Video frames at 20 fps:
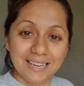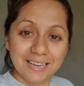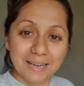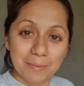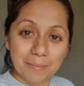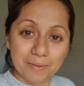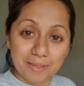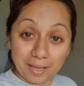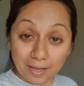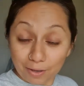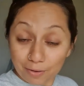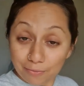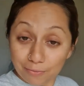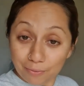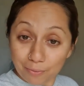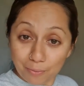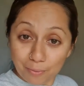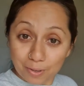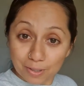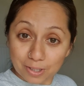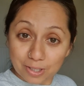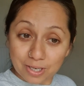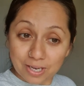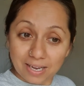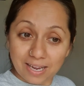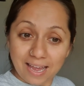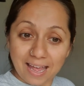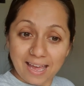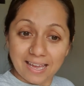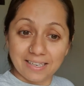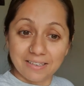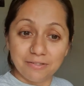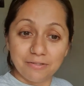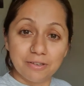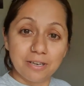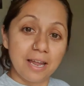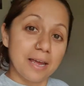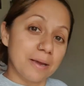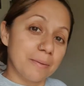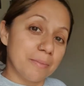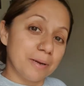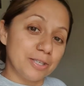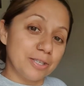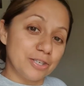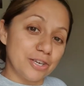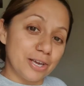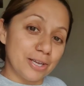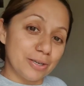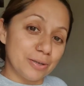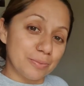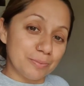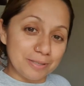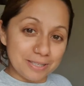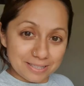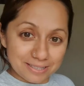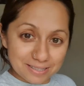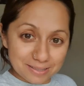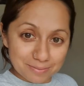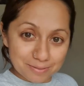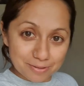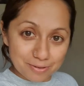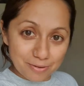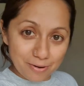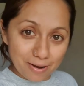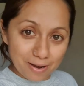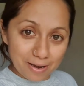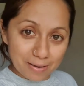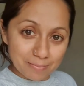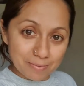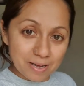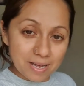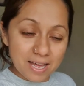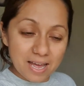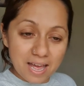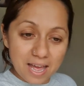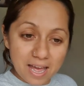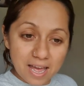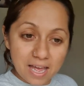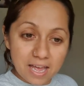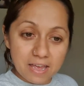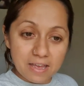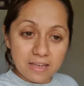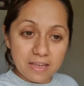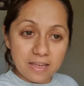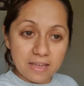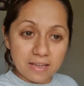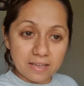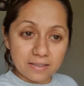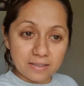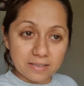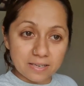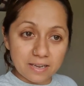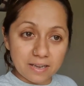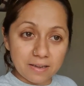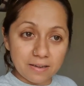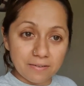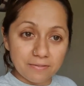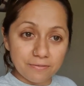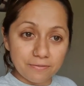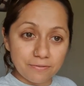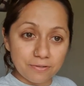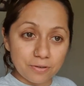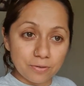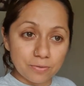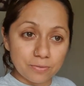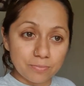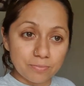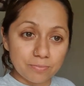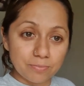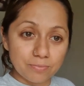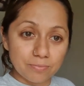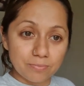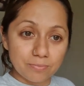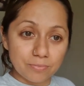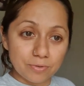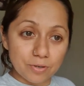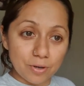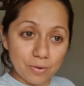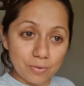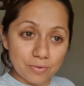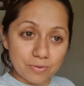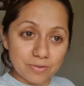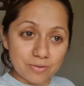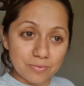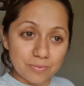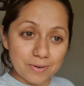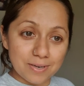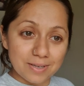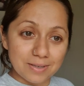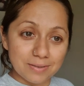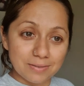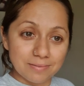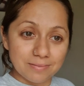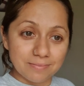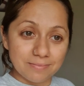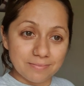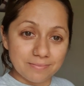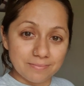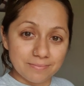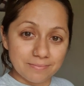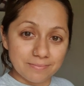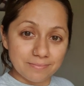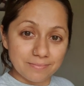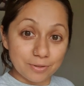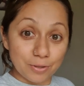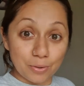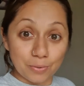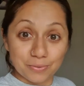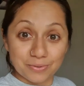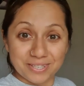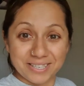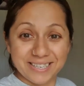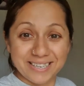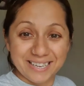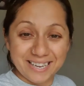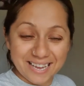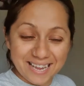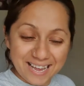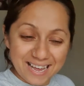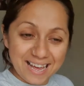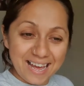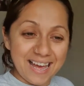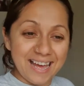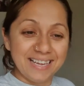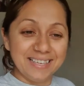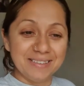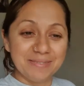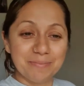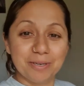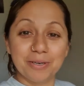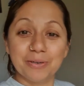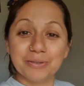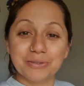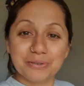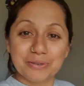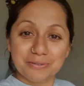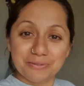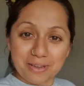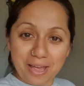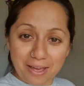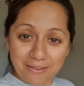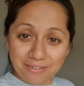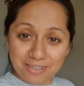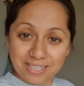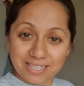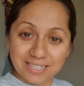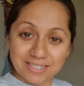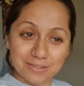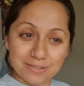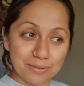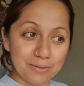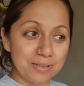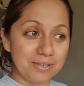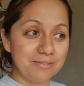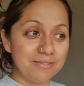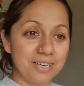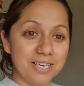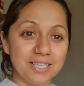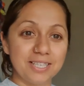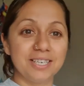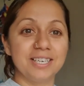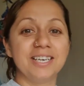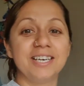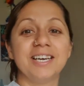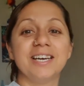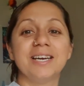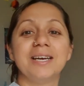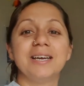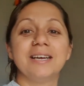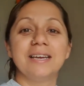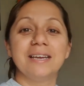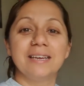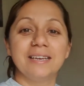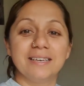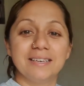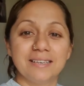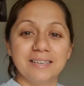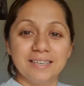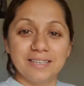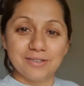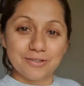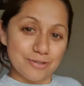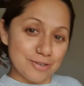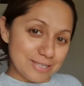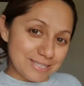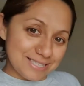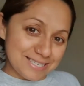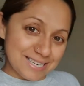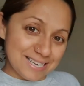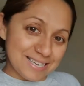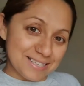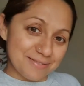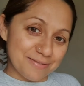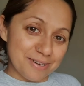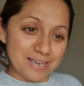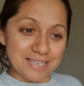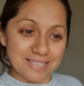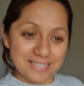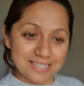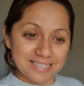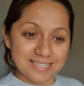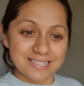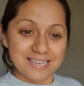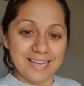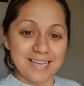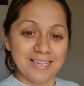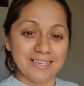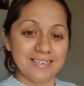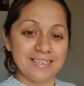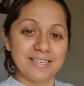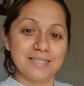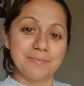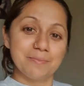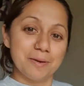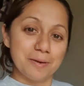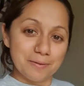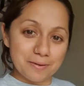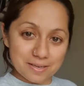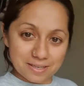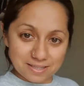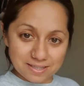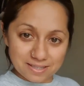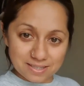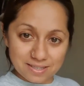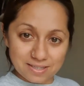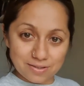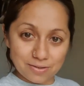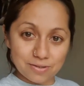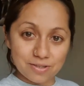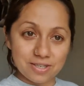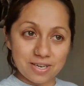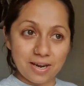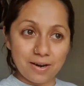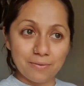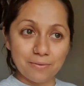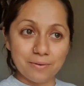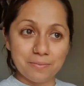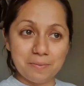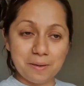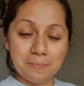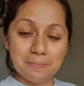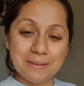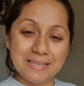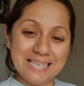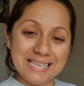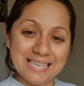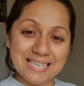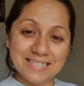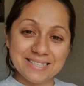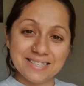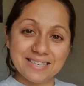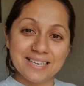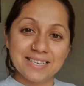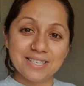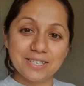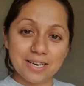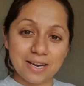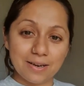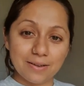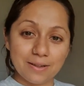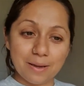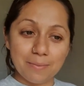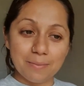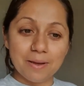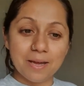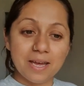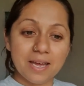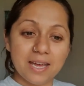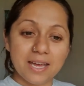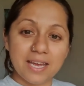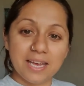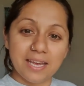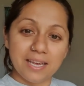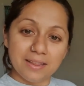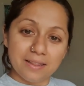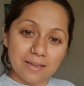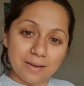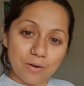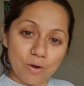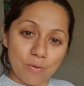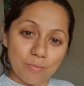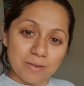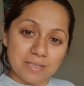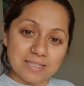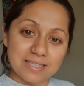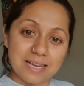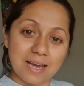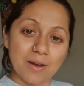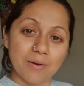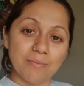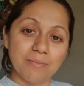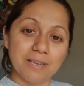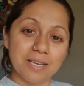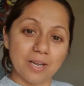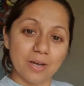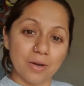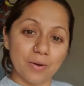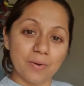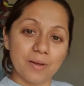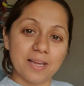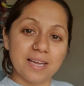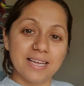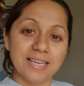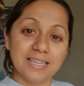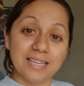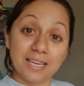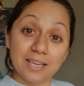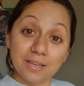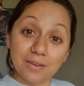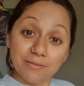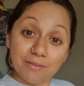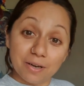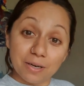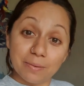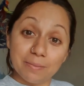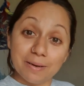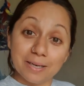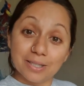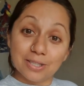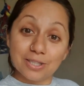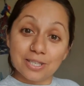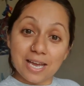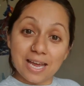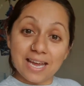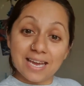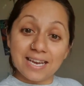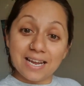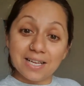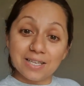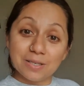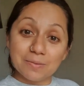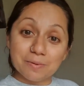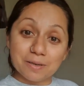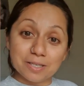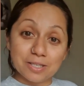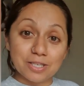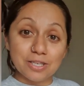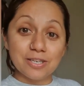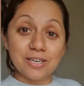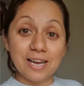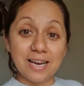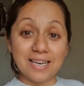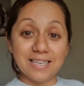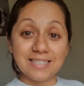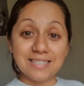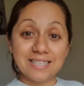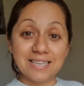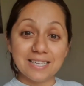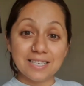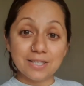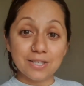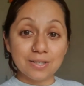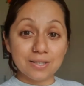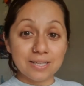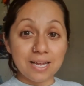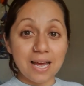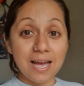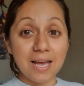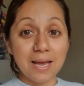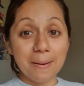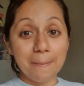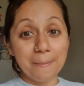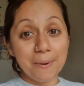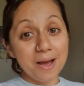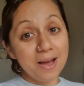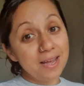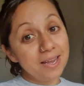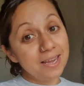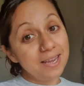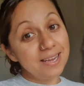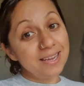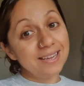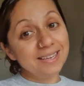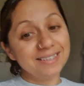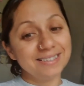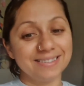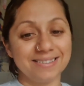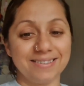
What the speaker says: But thank you for watching, and if you like my channel, please subscribe. And if you don't, well, don't. But also, if you have any sort of other interesting advices and experiences to share with me, please share them in the comments down below. Thank you very much, and I'll speak to you guys next time. Bye.